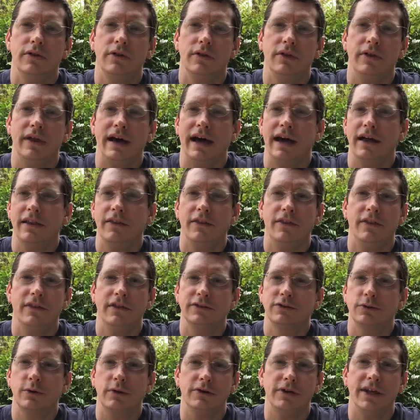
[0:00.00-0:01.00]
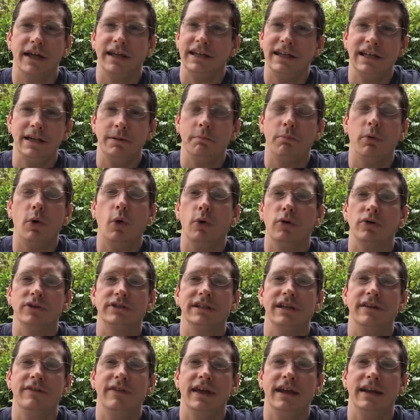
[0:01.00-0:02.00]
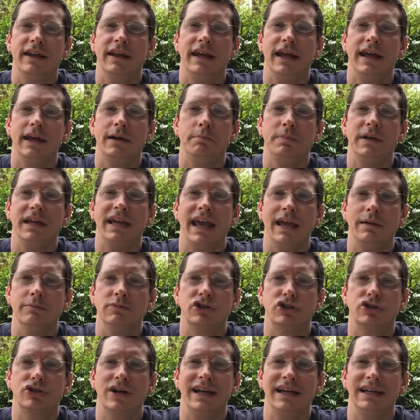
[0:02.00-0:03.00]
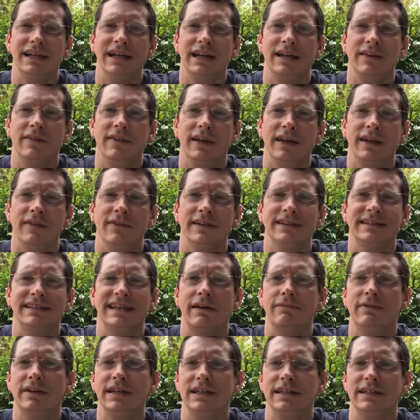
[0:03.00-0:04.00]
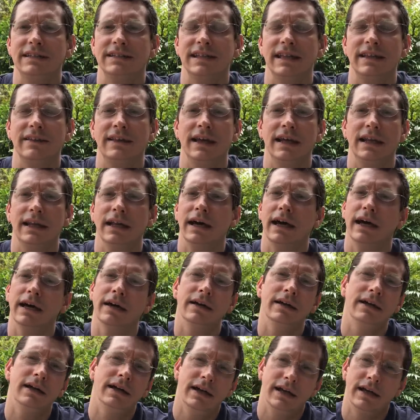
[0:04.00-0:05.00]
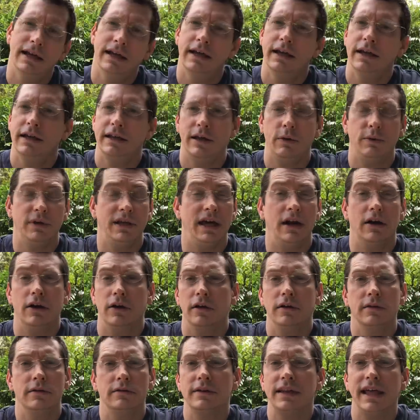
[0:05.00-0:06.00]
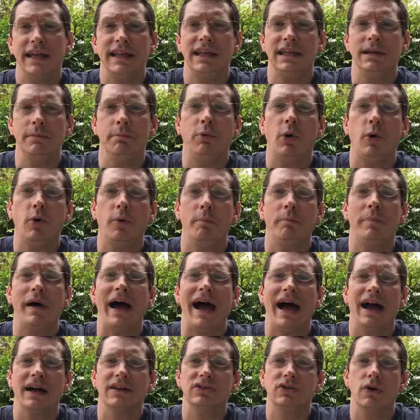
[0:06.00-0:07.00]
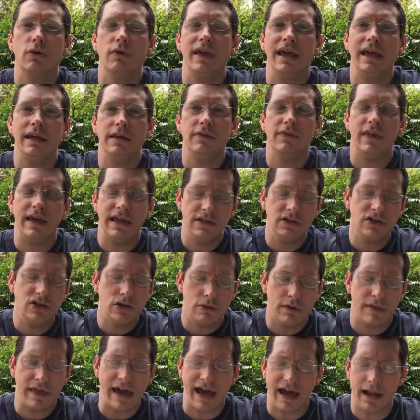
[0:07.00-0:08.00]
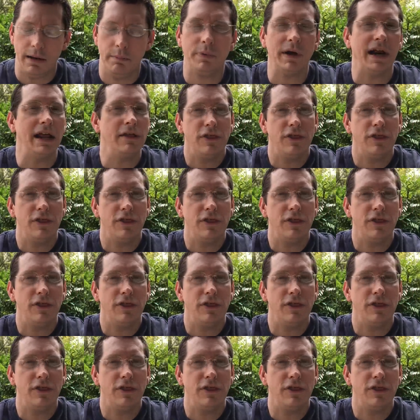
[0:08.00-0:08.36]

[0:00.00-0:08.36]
that sort of lightning bolt, and then it became straight in the 70s, and then now we get our lightning bolt back. So they do that. But I